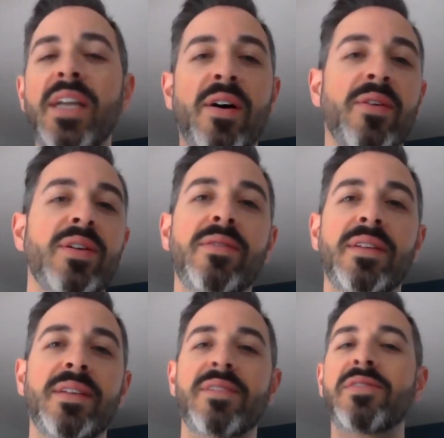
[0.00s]
No,
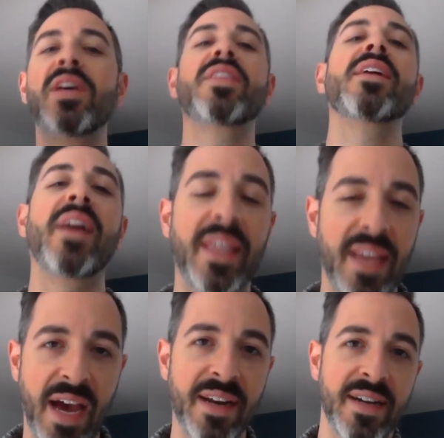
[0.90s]
there's nothing like
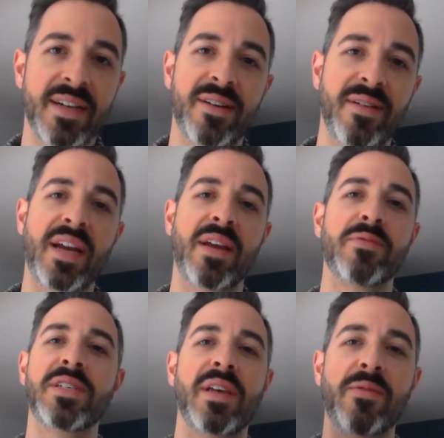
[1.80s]
that, right? It
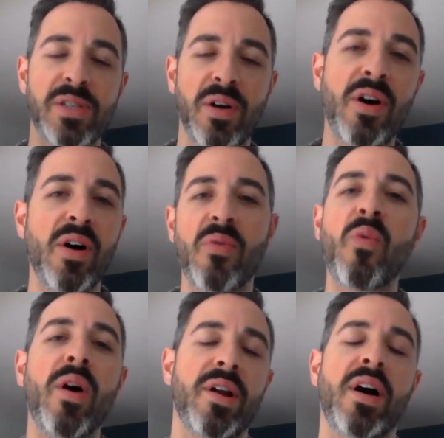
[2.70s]
was all
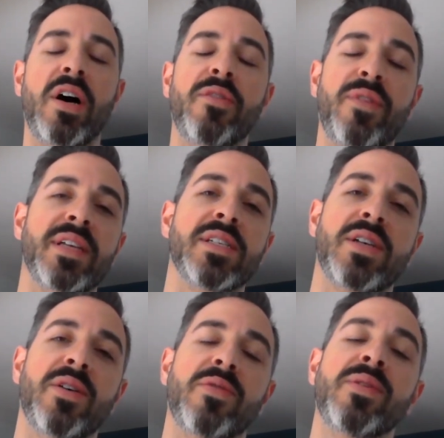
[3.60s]
one-off. And
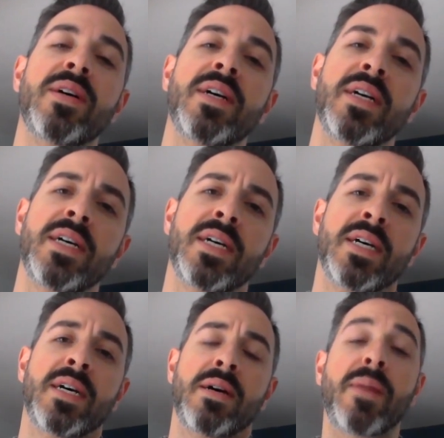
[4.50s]
so
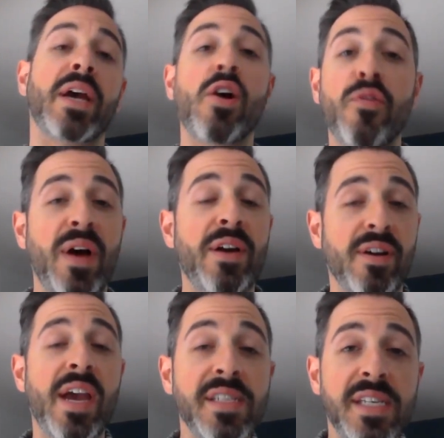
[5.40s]
my
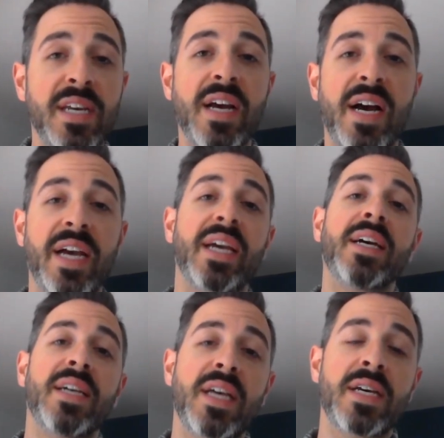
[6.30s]
co-founder Casey and I